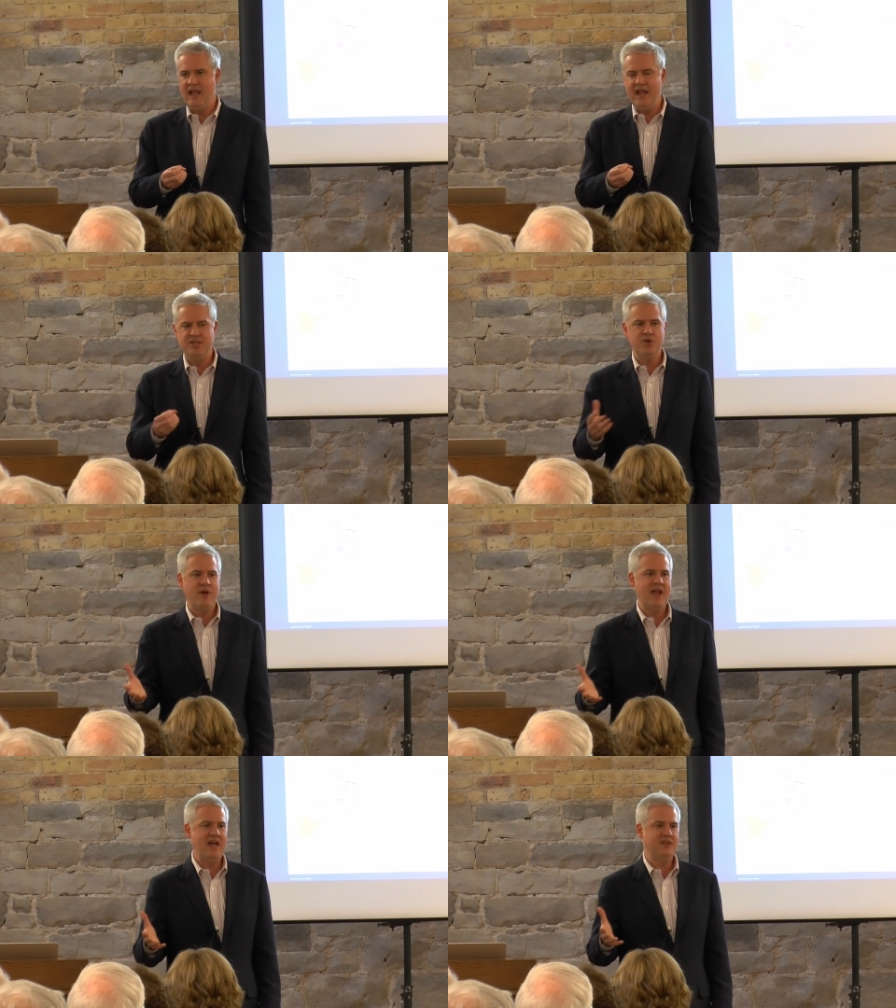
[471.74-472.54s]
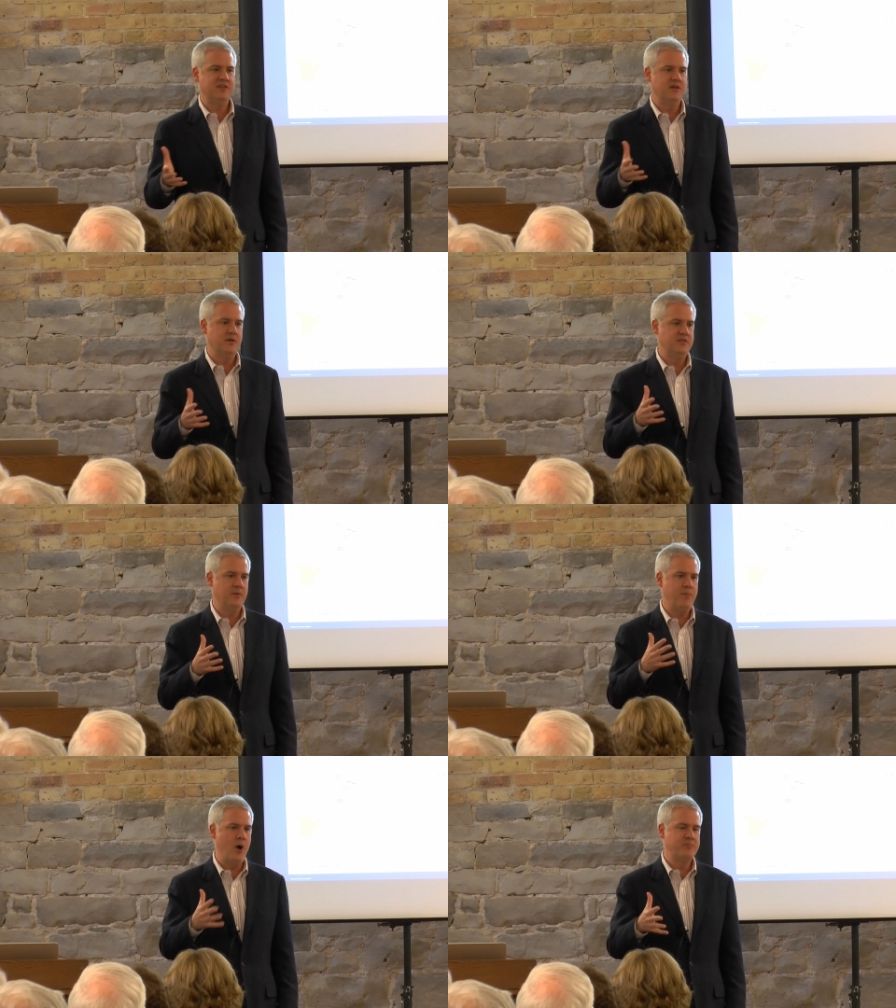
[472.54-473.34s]
And you had
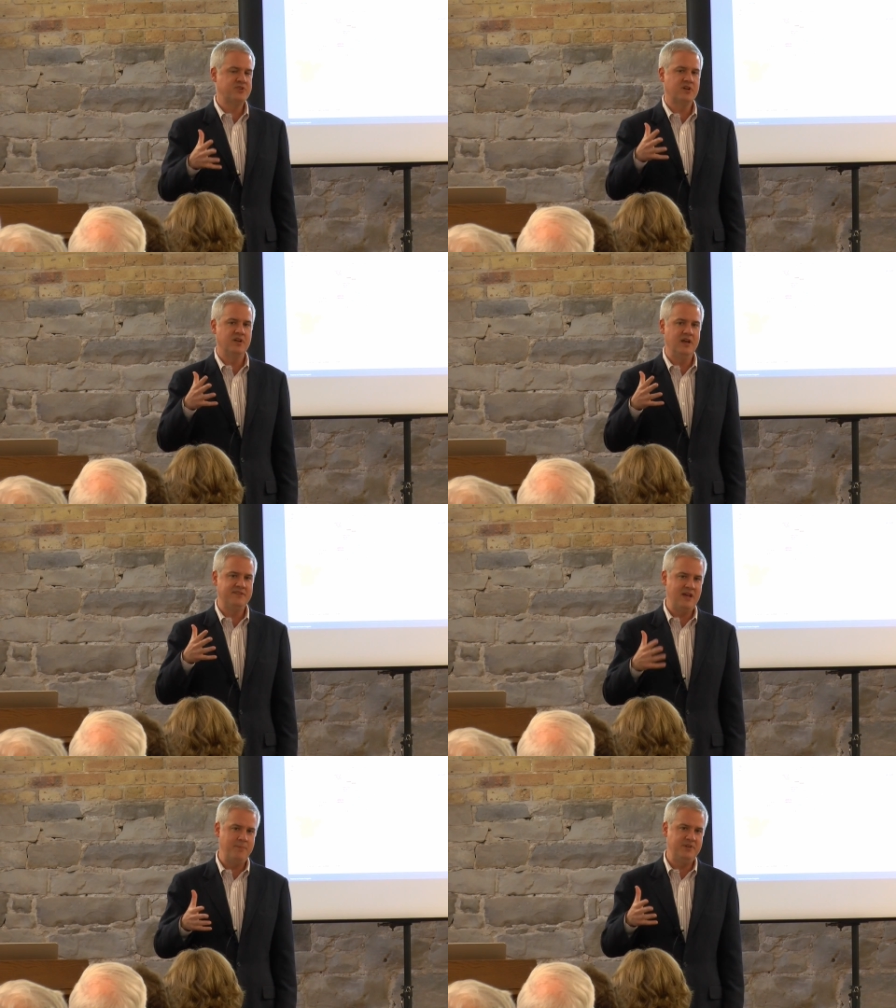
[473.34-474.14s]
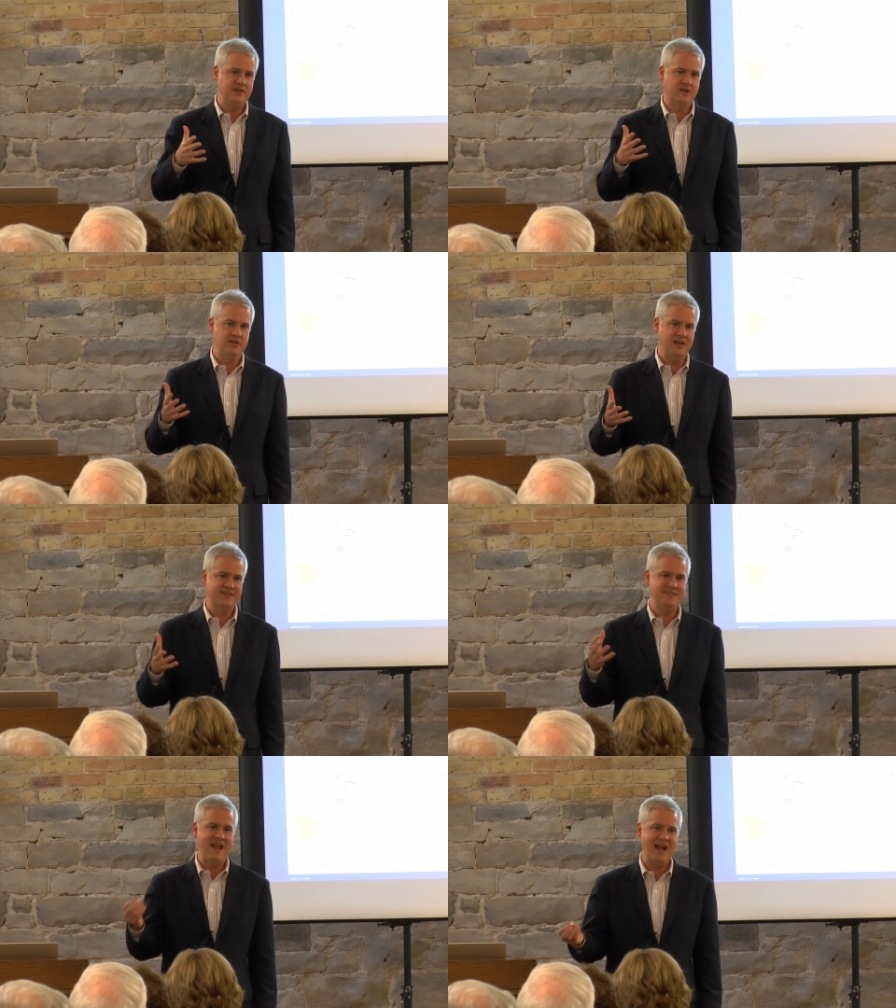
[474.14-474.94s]
the popes attempting to
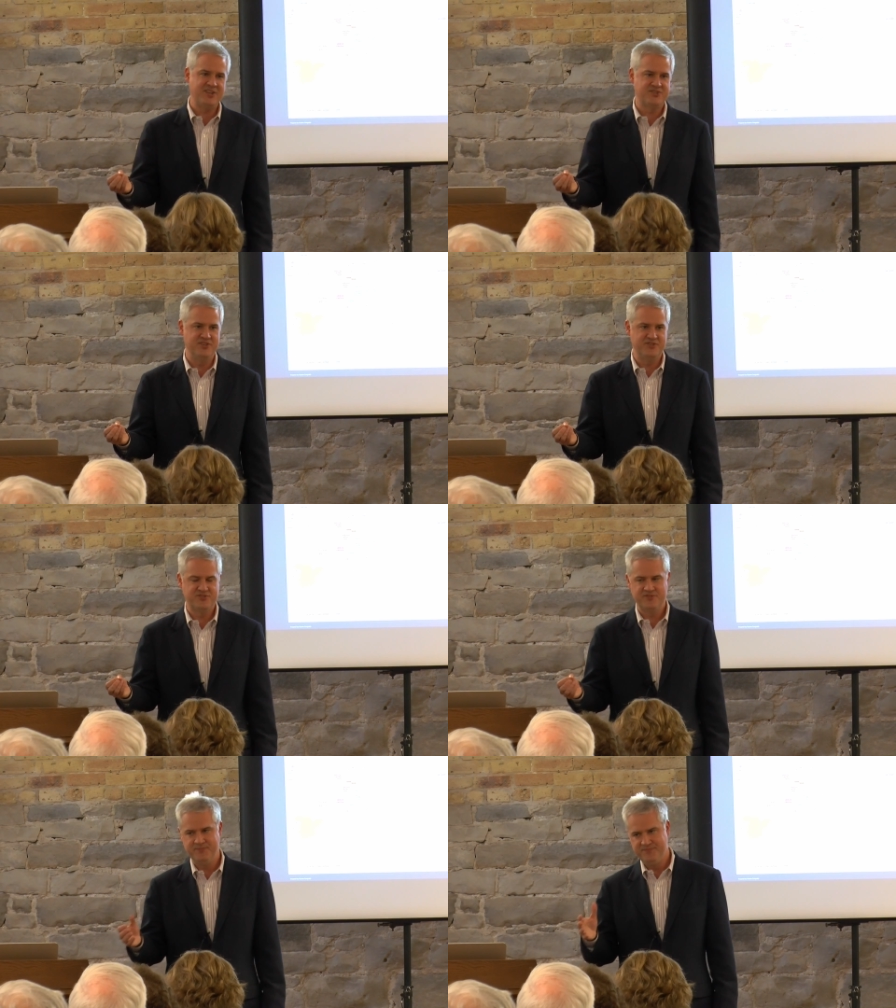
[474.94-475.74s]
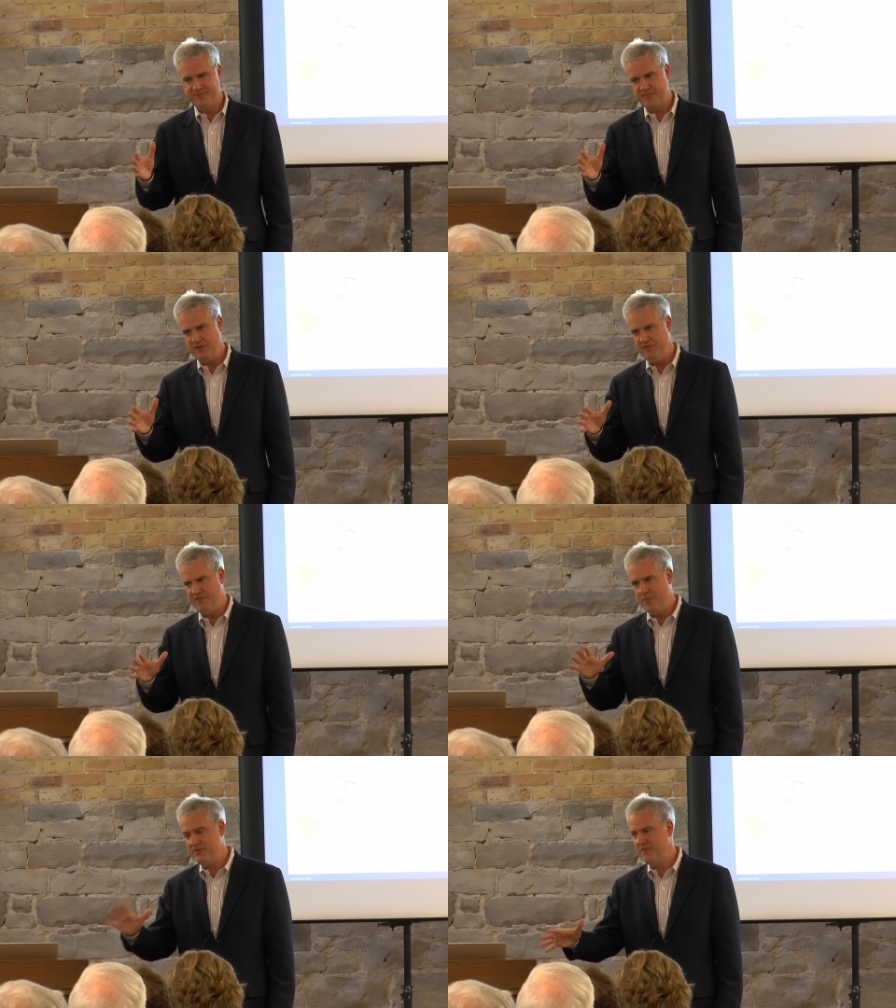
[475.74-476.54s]
collect taxes
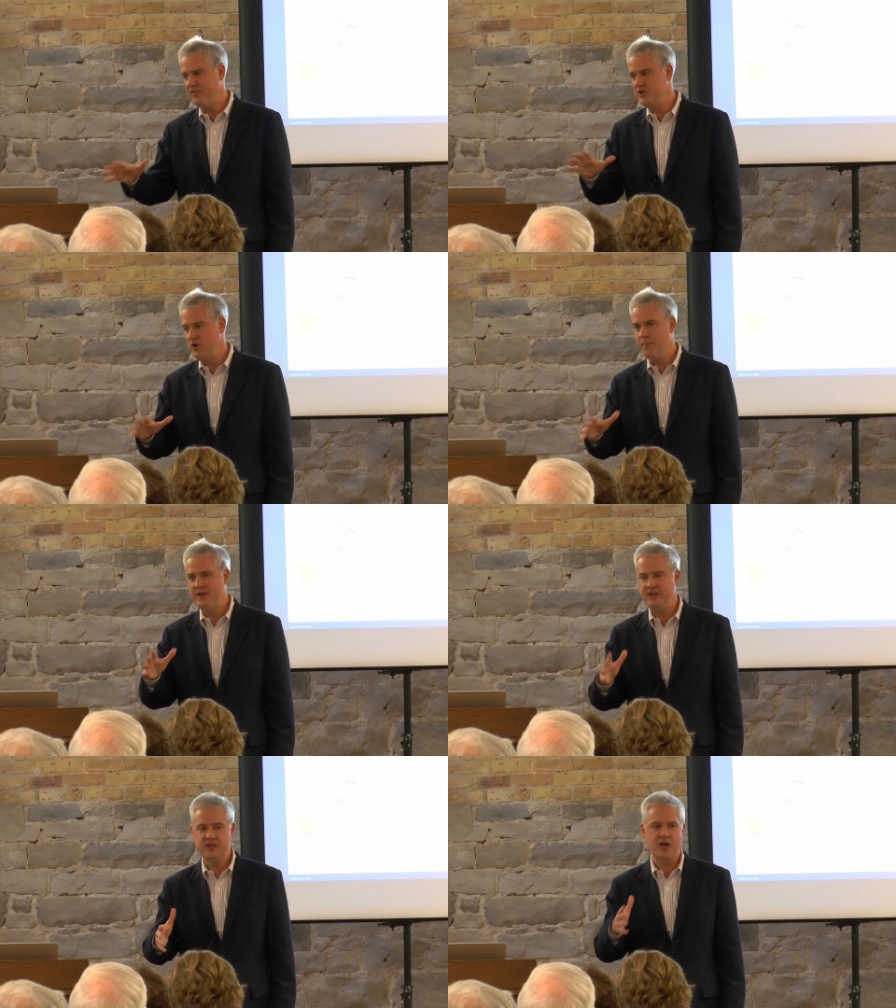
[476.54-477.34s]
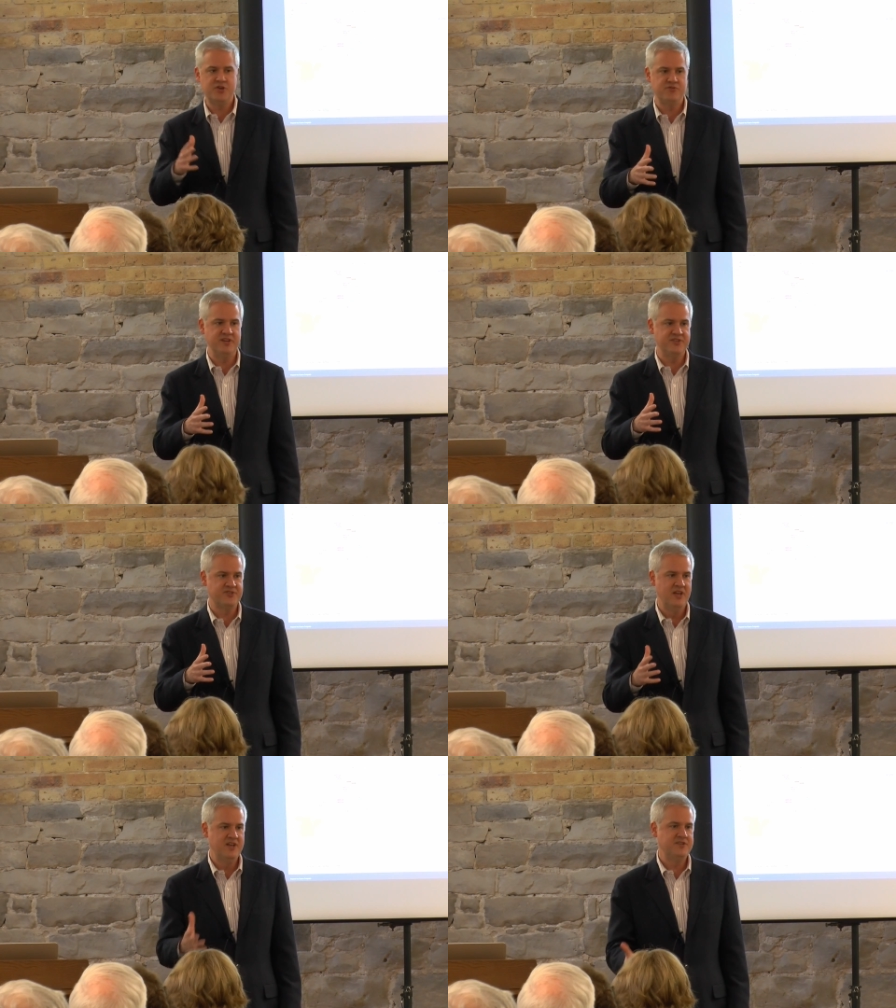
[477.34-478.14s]
from different European
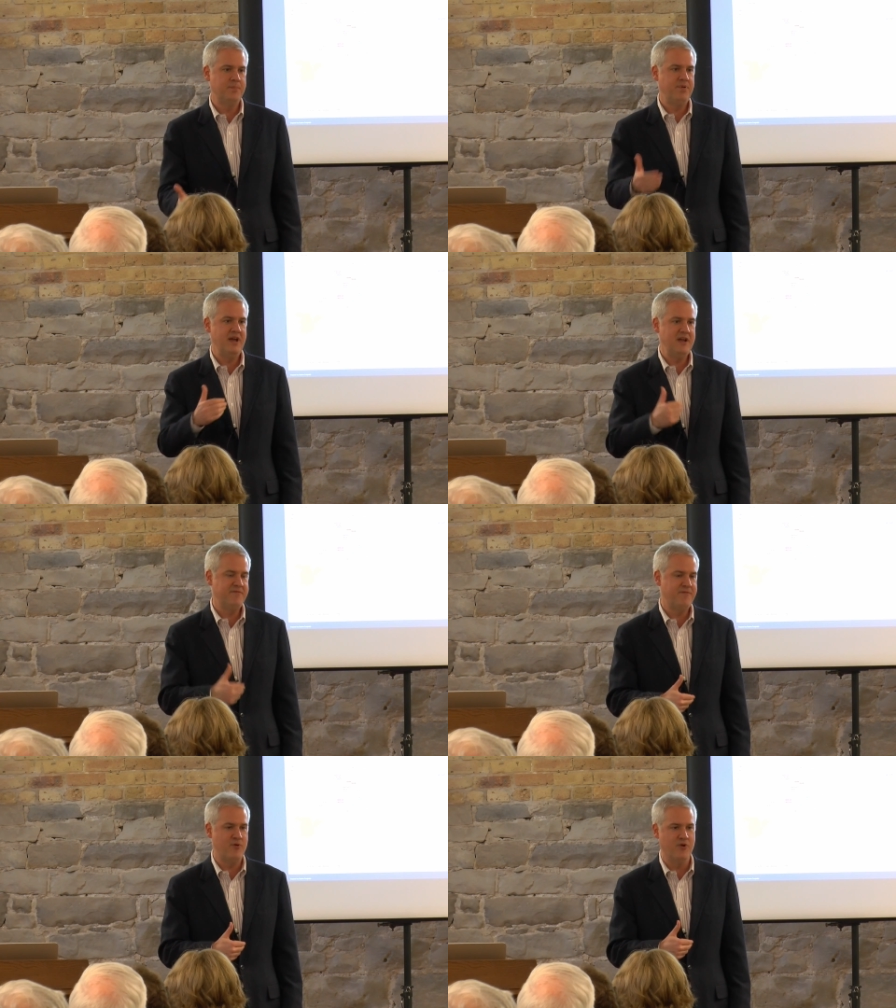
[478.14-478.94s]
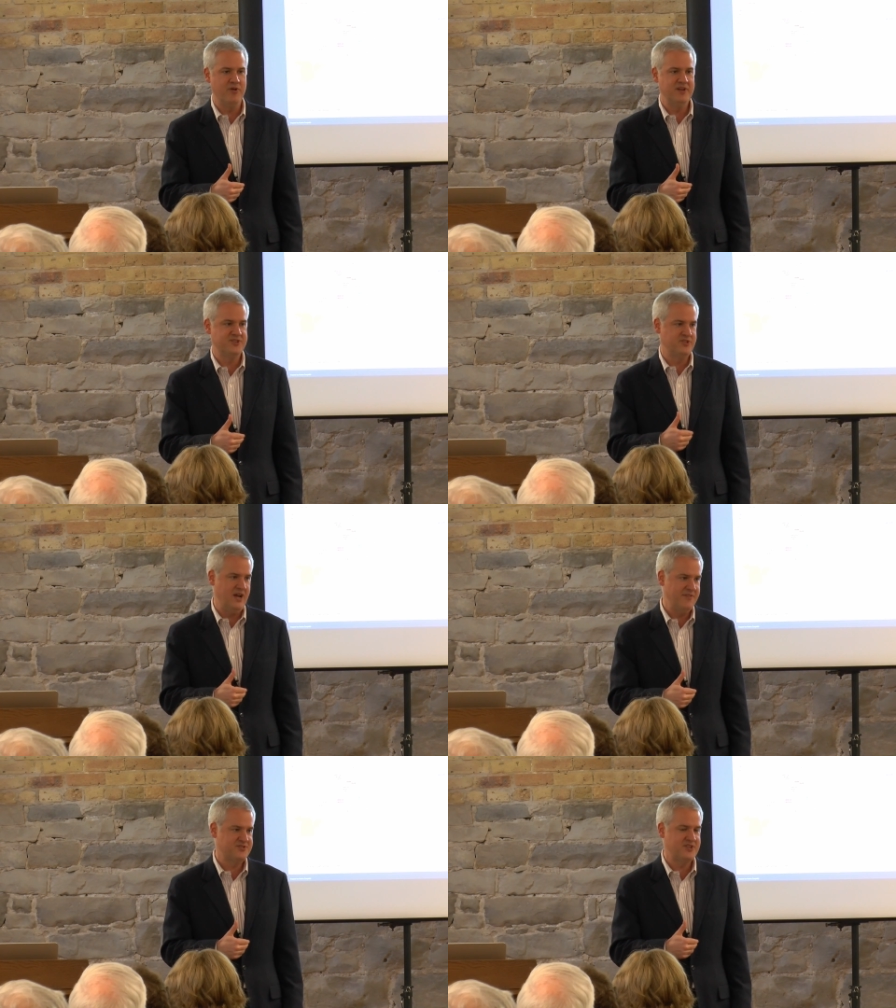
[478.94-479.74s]
countries to pay for his
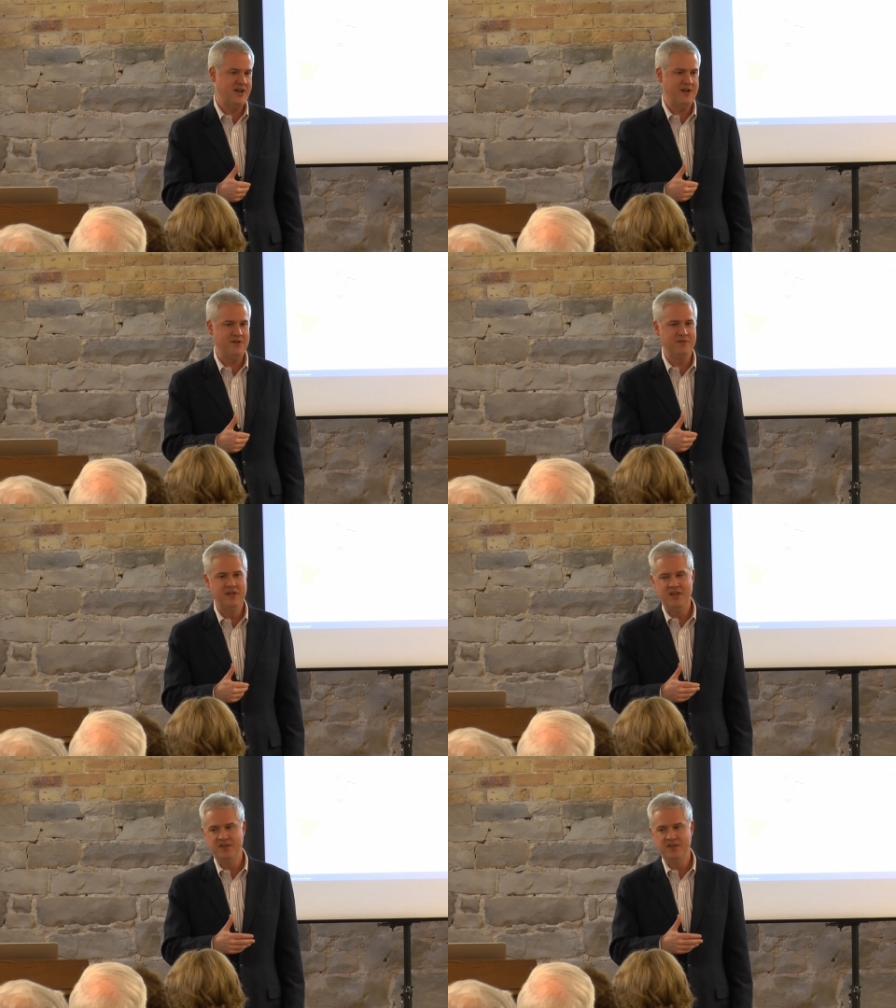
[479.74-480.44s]
lifestyle,